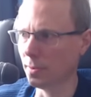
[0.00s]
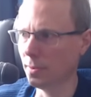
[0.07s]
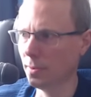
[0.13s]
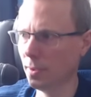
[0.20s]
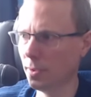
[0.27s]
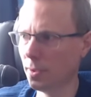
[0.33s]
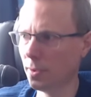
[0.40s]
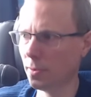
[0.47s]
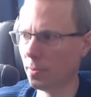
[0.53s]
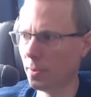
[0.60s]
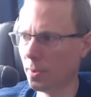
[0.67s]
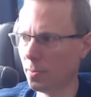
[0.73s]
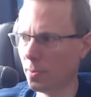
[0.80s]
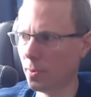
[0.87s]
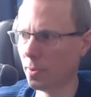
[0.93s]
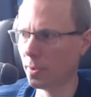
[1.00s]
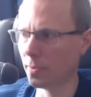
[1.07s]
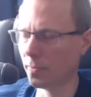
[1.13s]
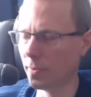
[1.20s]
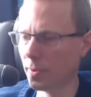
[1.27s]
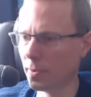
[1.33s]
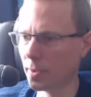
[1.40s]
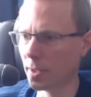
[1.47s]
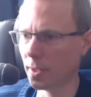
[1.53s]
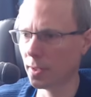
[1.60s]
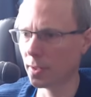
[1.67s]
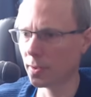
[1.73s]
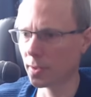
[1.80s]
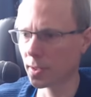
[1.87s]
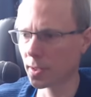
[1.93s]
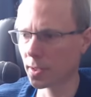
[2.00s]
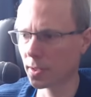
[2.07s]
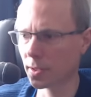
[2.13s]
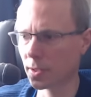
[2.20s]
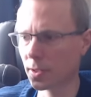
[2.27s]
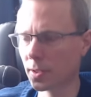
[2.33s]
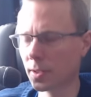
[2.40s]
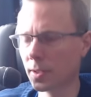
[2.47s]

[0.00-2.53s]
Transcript: It's got Wind Walk and Volcano and such.